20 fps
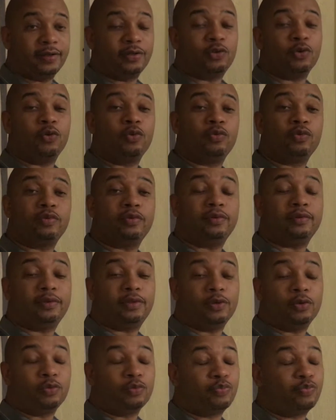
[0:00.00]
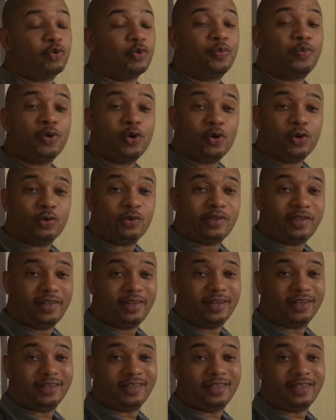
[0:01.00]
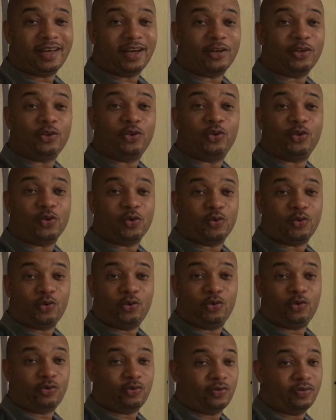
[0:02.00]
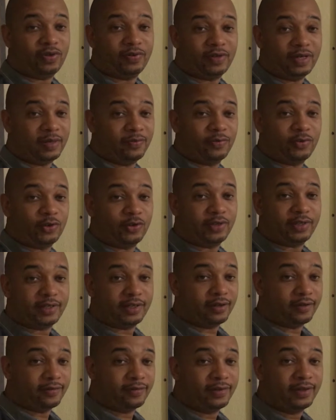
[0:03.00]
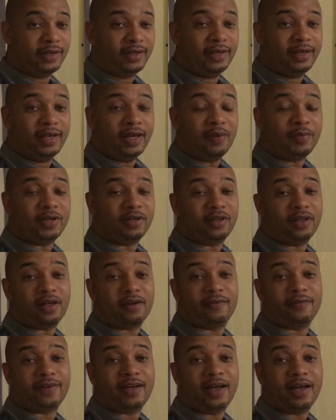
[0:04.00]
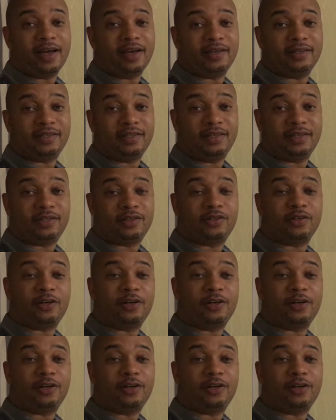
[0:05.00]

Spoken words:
Don't propose things that you don't use for yourself. I mean, a lot of guys, they